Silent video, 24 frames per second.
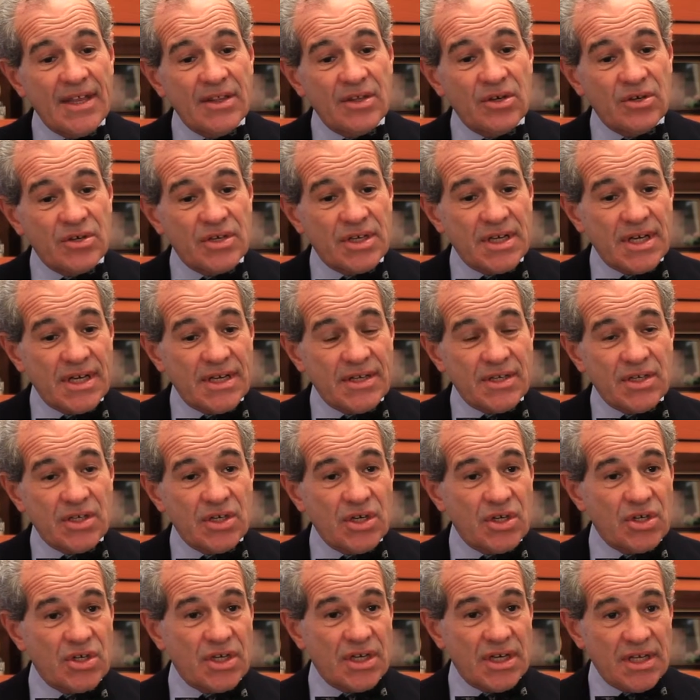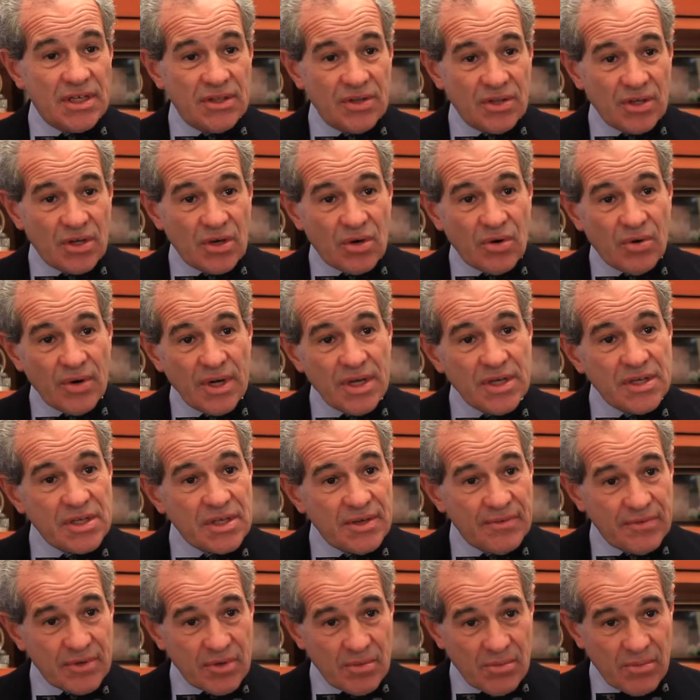there's an incision in the crease
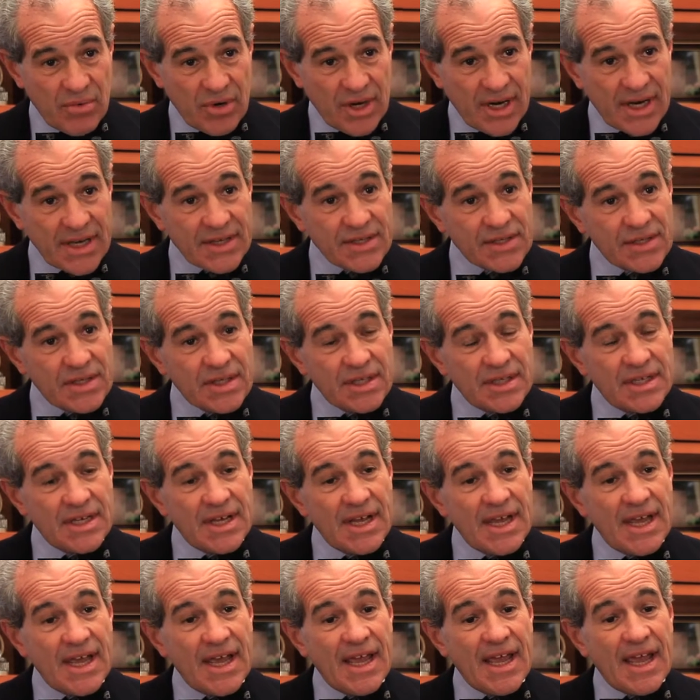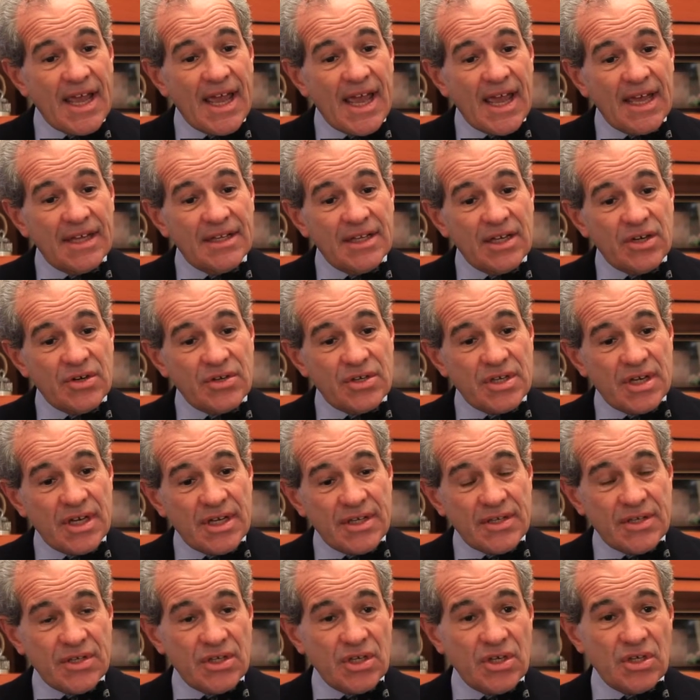of your breast, and there's an
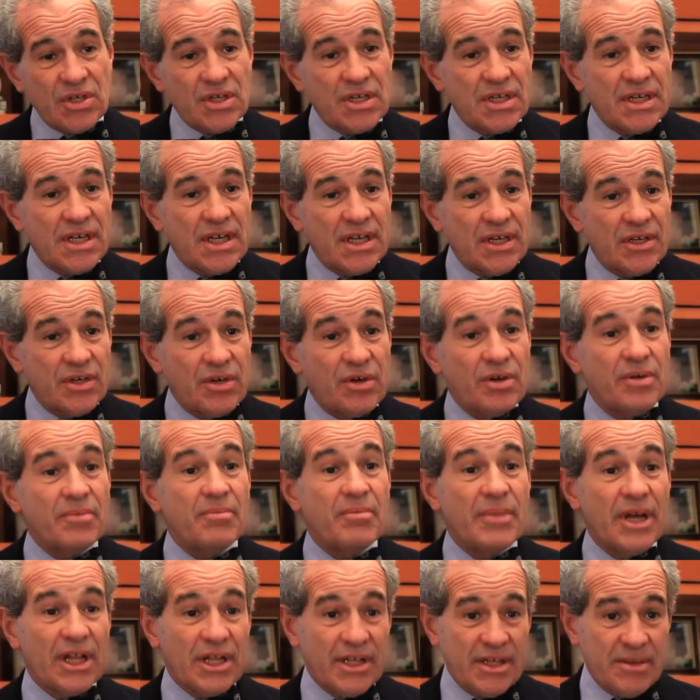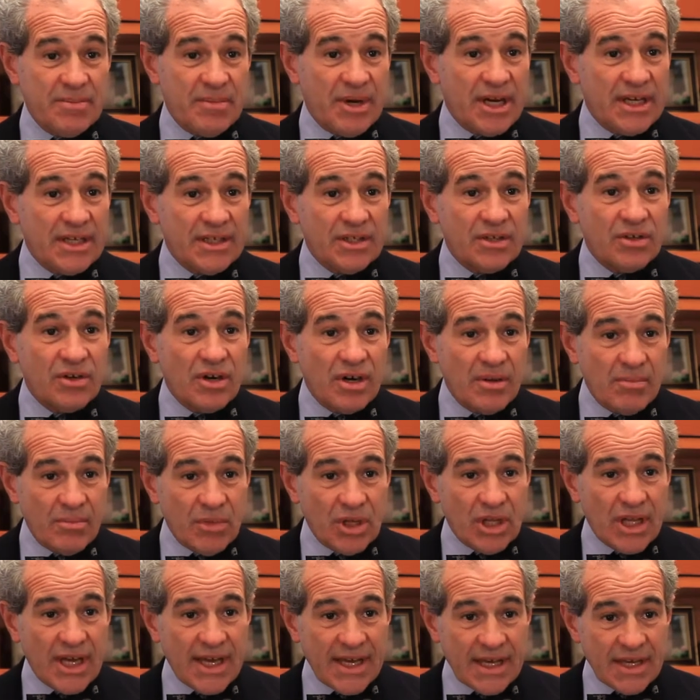incision in your belly button or
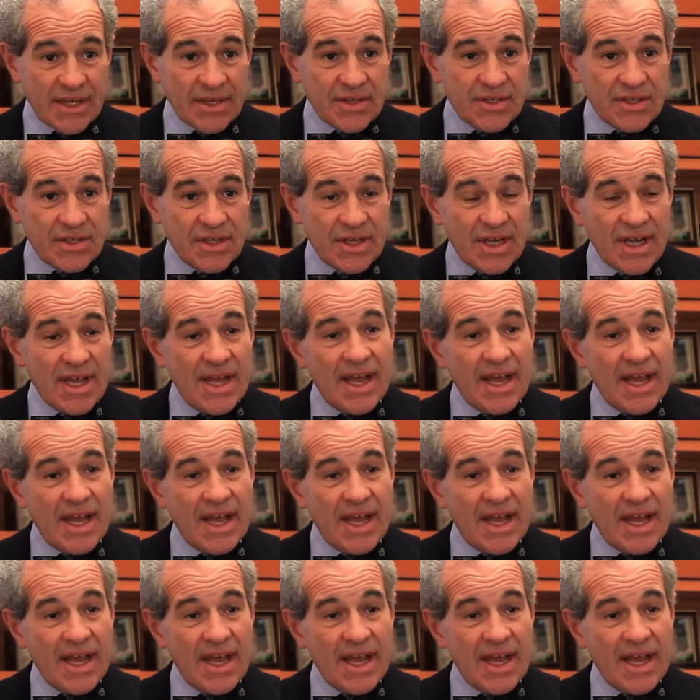umbilicus.